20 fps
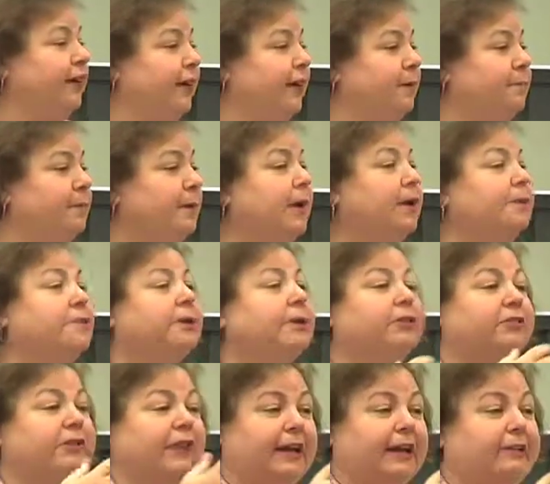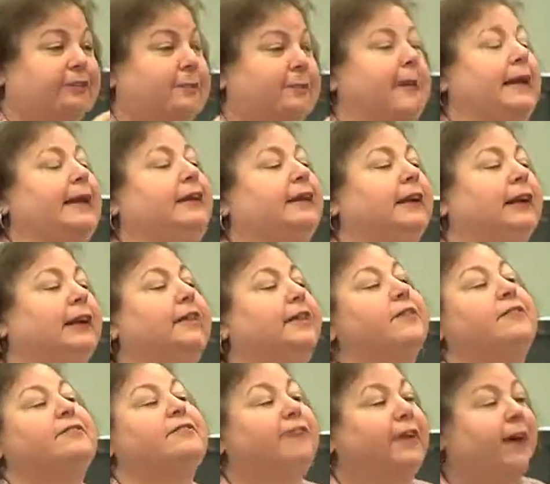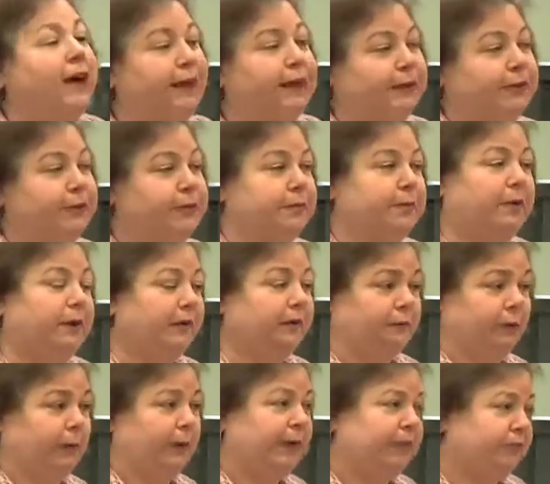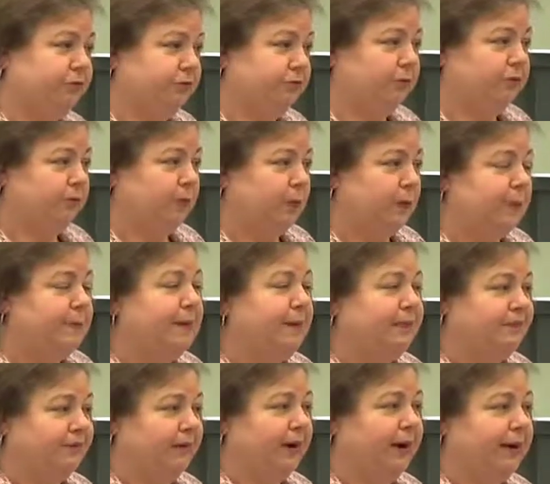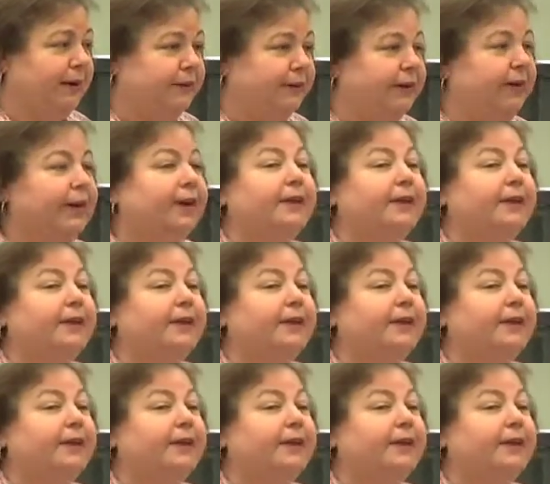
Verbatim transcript: up because again, depending on the volume of questions, we may find